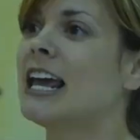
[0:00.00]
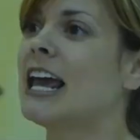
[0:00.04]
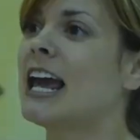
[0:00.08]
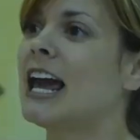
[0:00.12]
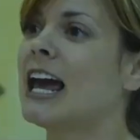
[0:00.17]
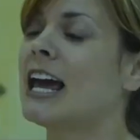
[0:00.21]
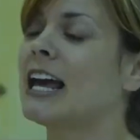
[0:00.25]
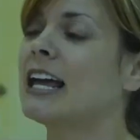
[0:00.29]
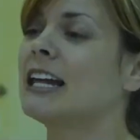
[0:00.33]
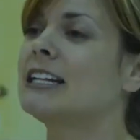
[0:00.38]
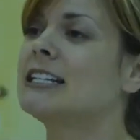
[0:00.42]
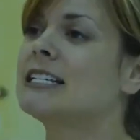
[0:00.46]
We
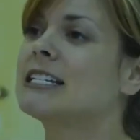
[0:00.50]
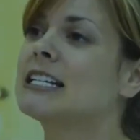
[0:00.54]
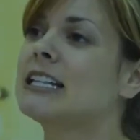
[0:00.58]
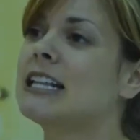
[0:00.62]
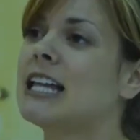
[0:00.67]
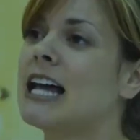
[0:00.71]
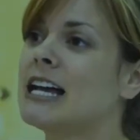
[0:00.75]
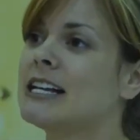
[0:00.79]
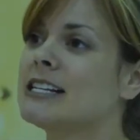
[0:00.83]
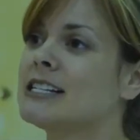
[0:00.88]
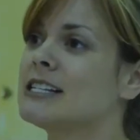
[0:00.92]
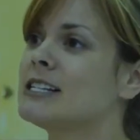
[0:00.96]
had
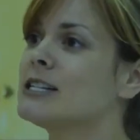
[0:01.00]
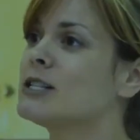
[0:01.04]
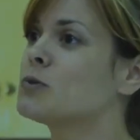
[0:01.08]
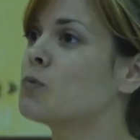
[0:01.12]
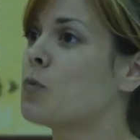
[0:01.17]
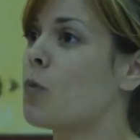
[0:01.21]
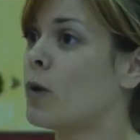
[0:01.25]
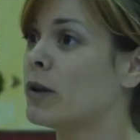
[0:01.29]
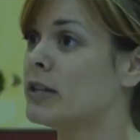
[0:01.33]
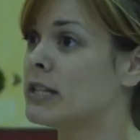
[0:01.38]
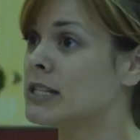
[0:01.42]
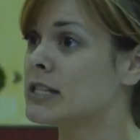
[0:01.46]
classes
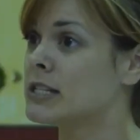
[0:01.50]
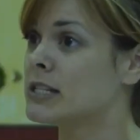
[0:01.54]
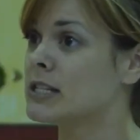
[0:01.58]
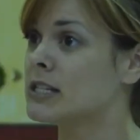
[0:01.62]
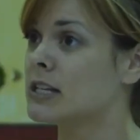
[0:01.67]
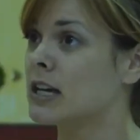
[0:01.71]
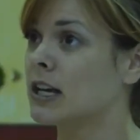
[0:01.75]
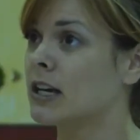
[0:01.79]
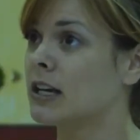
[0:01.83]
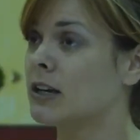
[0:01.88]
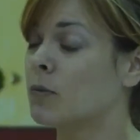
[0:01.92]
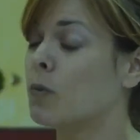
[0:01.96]

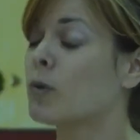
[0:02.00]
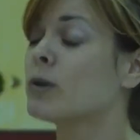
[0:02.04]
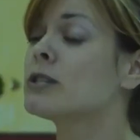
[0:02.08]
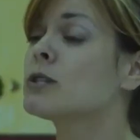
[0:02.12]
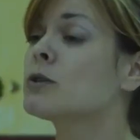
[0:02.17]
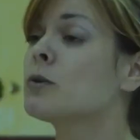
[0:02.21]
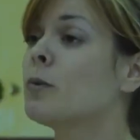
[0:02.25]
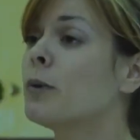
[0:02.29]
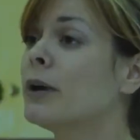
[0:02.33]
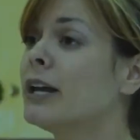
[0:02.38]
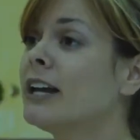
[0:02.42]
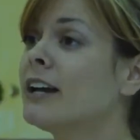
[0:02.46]
once a
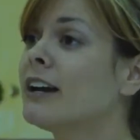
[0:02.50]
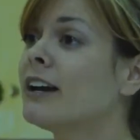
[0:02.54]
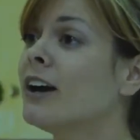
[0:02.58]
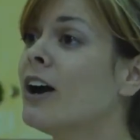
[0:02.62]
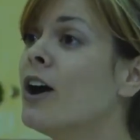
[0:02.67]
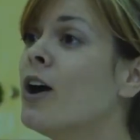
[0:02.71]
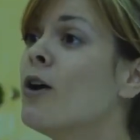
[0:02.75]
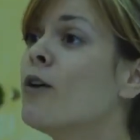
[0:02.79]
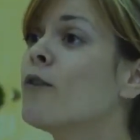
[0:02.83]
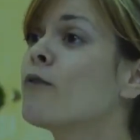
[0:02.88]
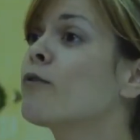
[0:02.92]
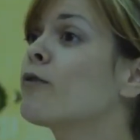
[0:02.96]
week
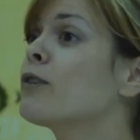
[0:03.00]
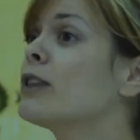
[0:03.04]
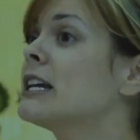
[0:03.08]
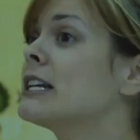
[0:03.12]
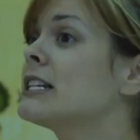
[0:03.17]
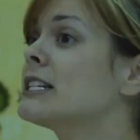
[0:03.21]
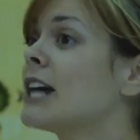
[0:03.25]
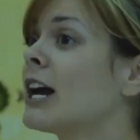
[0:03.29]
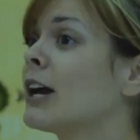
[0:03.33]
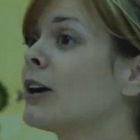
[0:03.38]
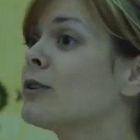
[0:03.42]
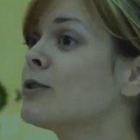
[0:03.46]
for the
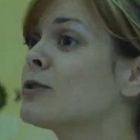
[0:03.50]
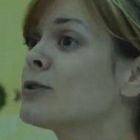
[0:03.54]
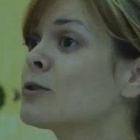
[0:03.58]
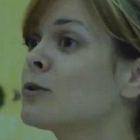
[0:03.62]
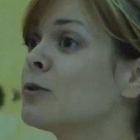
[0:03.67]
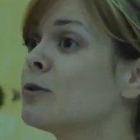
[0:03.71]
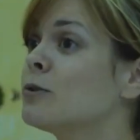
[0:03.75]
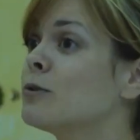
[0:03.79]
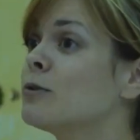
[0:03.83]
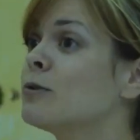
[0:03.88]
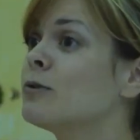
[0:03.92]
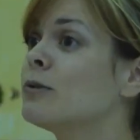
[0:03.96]
entire
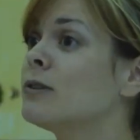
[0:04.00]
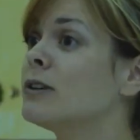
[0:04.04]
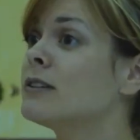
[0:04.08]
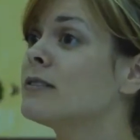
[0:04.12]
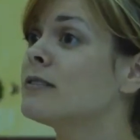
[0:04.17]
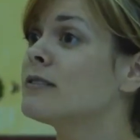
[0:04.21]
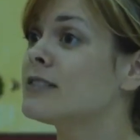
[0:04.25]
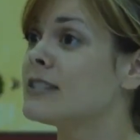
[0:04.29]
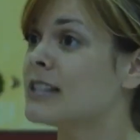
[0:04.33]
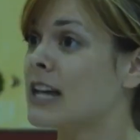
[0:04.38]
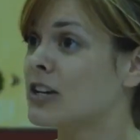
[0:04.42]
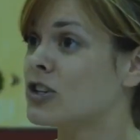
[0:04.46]
school
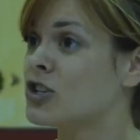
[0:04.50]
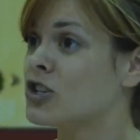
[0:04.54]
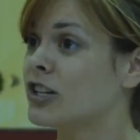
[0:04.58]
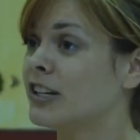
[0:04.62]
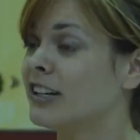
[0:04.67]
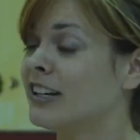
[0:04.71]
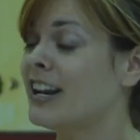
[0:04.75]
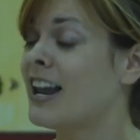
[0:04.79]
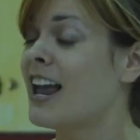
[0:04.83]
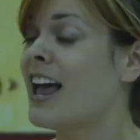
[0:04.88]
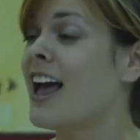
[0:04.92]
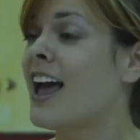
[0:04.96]

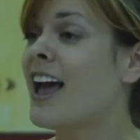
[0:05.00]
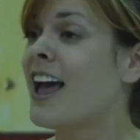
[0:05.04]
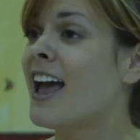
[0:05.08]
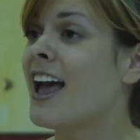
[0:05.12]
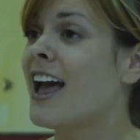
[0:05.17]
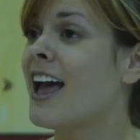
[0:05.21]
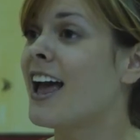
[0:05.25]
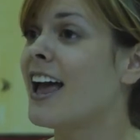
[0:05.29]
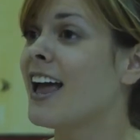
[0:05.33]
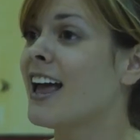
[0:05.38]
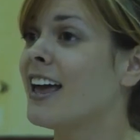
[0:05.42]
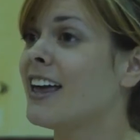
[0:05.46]
session,
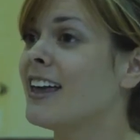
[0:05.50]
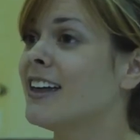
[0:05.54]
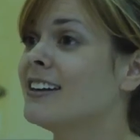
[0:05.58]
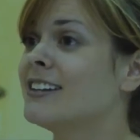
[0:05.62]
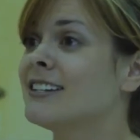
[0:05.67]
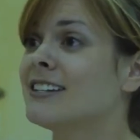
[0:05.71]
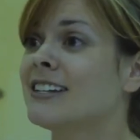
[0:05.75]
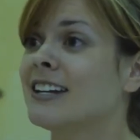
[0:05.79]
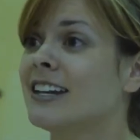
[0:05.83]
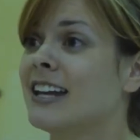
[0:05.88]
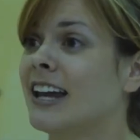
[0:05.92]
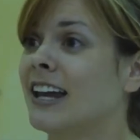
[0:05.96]

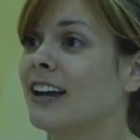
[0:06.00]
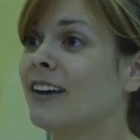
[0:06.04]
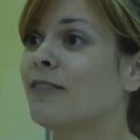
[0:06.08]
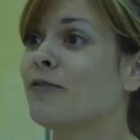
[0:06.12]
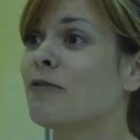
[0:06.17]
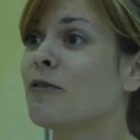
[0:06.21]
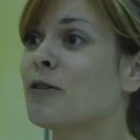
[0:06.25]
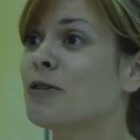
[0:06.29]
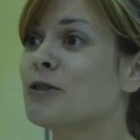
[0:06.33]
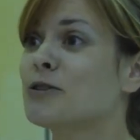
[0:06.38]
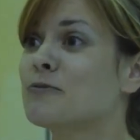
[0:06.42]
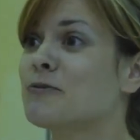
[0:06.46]
and today,
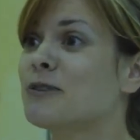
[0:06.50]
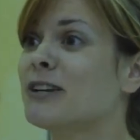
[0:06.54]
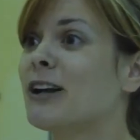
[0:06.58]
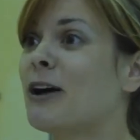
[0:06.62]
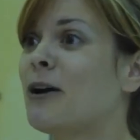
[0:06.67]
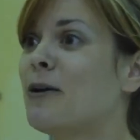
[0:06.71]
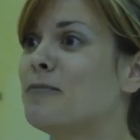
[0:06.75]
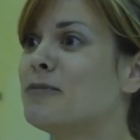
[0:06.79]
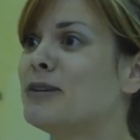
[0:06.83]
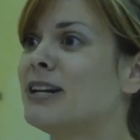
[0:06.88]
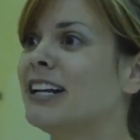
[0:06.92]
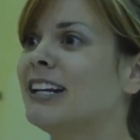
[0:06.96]
of course, we
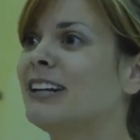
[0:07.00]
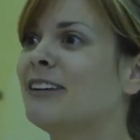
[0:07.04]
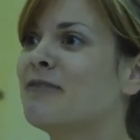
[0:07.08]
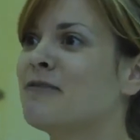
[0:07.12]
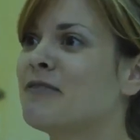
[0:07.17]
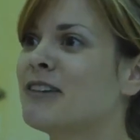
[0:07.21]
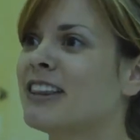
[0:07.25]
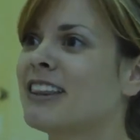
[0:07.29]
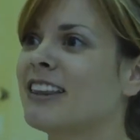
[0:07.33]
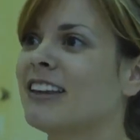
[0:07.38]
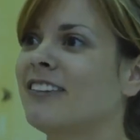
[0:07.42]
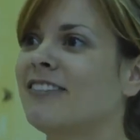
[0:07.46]

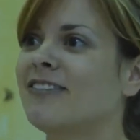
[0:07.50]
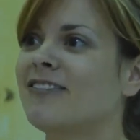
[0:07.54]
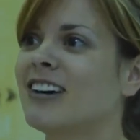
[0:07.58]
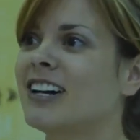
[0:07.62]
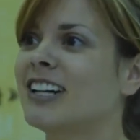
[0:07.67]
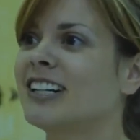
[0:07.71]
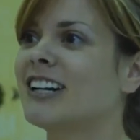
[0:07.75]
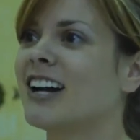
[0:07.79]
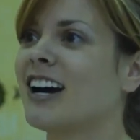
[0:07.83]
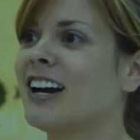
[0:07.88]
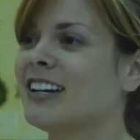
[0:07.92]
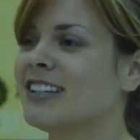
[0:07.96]
culminated with a
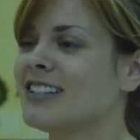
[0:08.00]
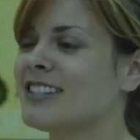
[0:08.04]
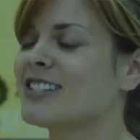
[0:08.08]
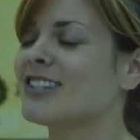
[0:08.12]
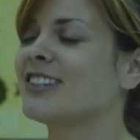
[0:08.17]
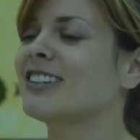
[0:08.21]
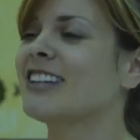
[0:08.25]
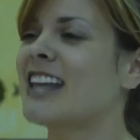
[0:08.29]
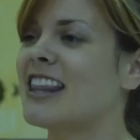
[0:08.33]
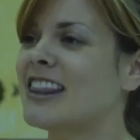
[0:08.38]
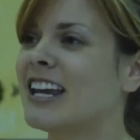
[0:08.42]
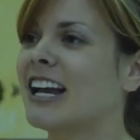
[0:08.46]
fun
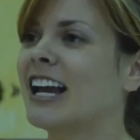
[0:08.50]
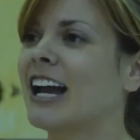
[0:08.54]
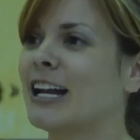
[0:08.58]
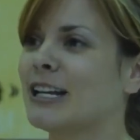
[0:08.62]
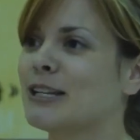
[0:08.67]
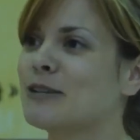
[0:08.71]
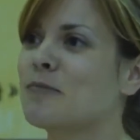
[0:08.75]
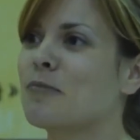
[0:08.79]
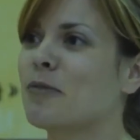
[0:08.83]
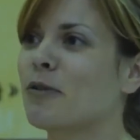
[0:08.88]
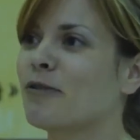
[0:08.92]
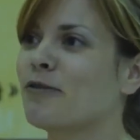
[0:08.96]
concert that they
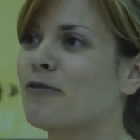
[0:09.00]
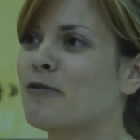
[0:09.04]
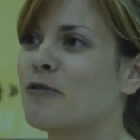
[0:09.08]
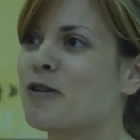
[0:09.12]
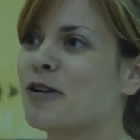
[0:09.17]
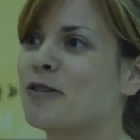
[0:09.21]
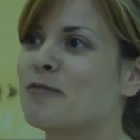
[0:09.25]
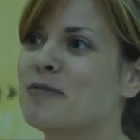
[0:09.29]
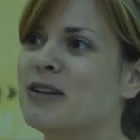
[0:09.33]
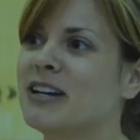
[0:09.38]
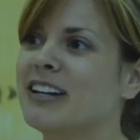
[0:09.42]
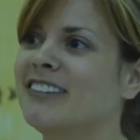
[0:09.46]
got to
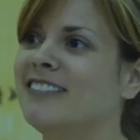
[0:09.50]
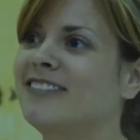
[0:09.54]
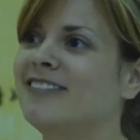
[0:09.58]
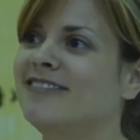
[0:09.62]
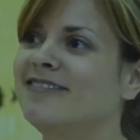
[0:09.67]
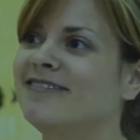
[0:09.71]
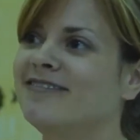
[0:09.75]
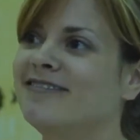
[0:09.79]
perform in.